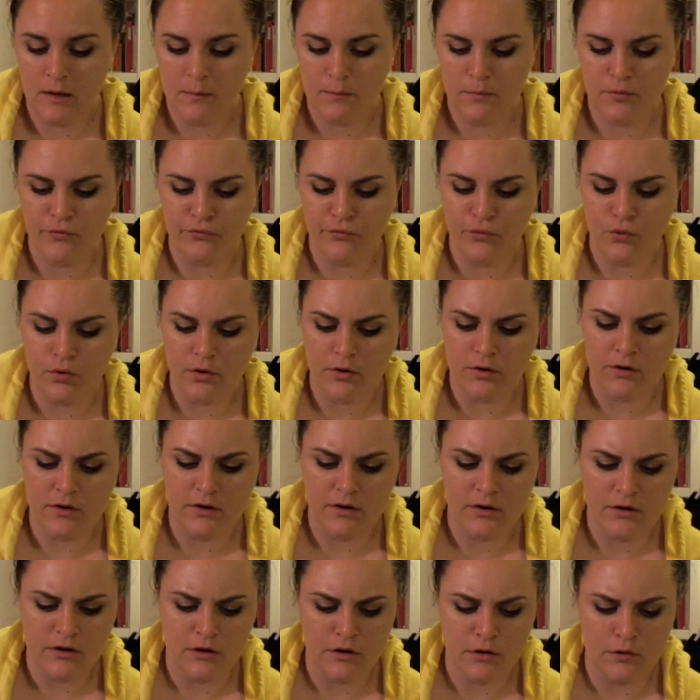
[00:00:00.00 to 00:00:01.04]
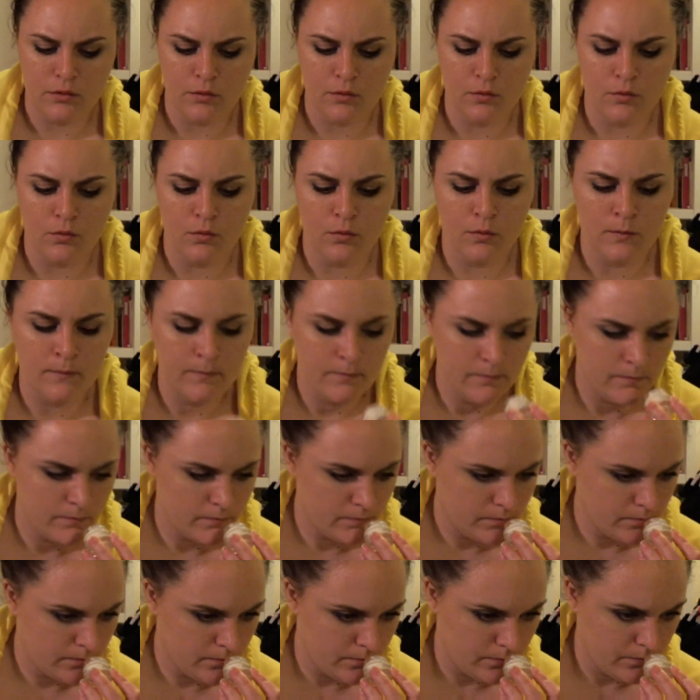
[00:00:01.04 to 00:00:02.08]
before you
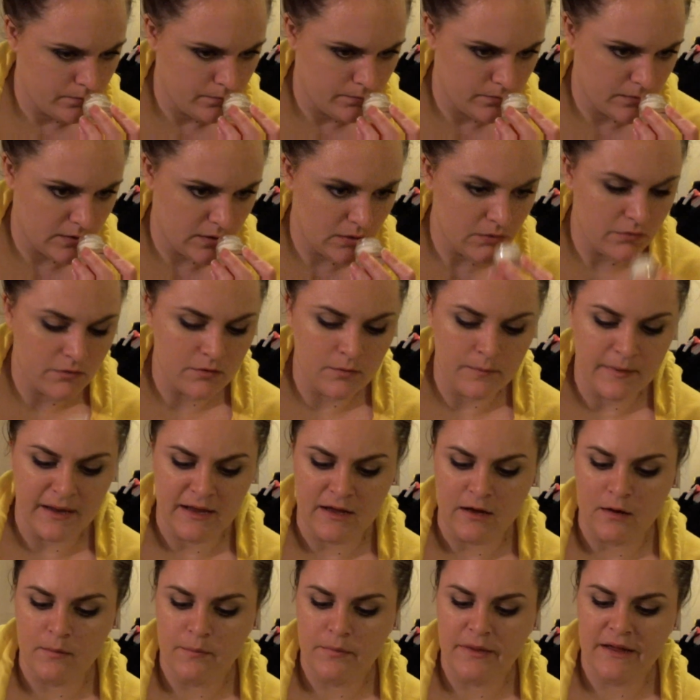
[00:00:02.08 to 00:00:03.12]
use your makeup.